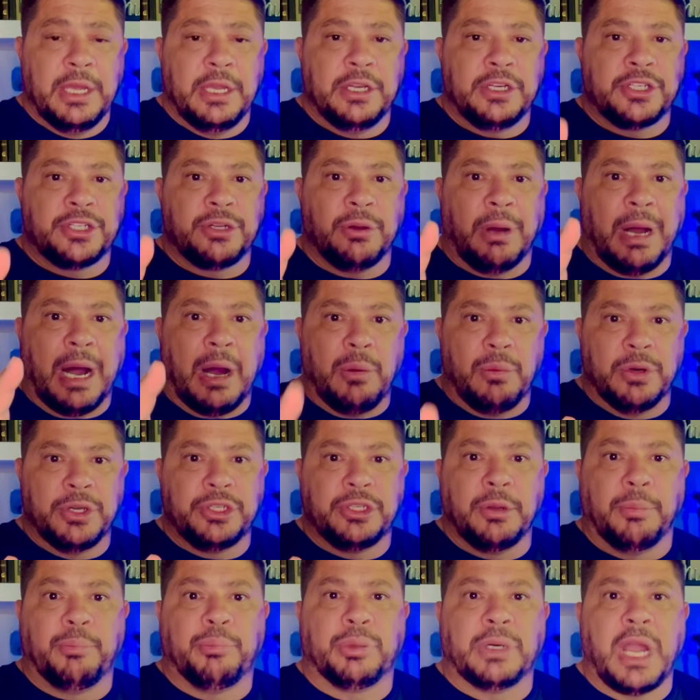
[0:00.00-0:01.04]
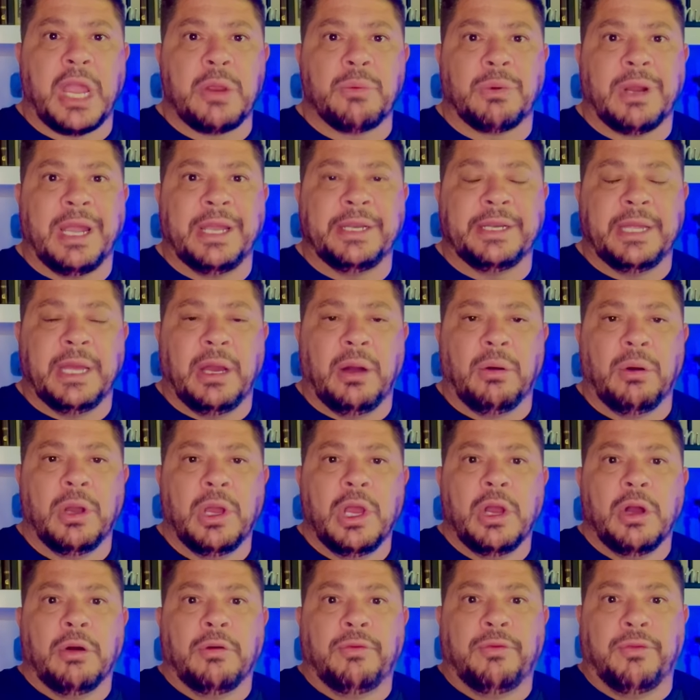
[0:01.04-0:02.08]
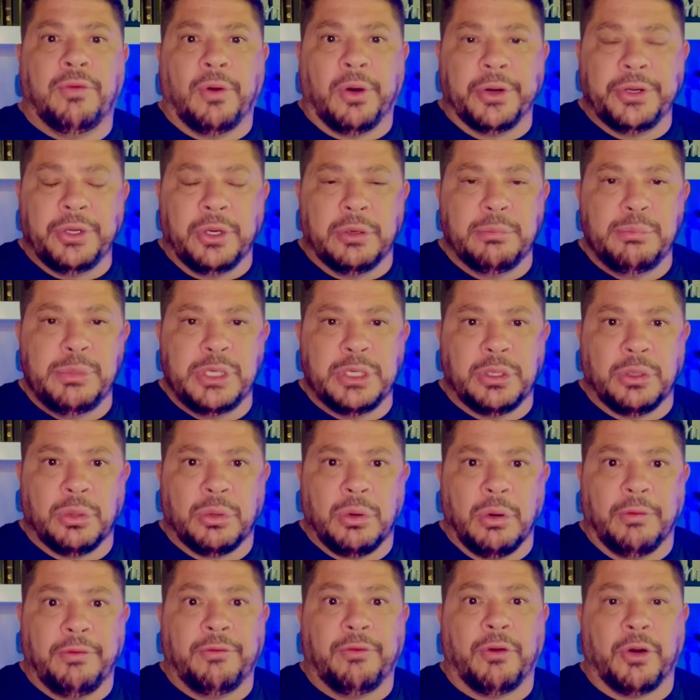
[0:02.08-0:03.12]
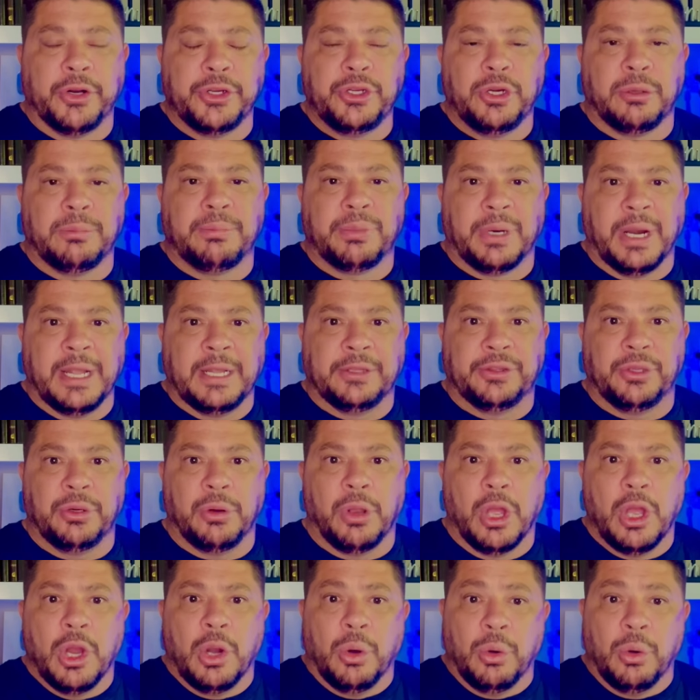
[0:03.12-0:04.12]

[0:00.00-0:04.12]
And so I want to pray right now for your miracle, for your breakthrough.